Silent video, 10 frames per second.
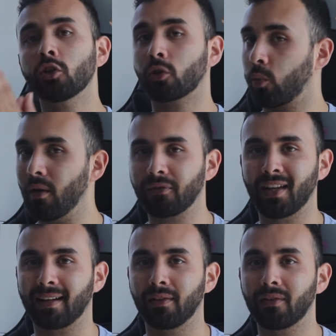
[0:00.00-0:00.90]
to 12
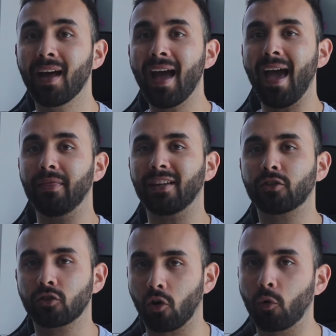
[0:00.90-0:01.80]
seconds and they
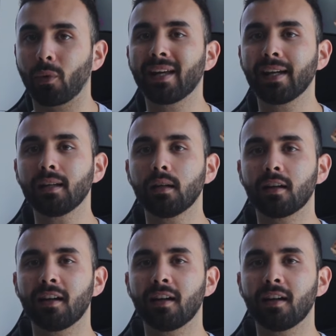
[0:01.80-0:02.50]
start reading,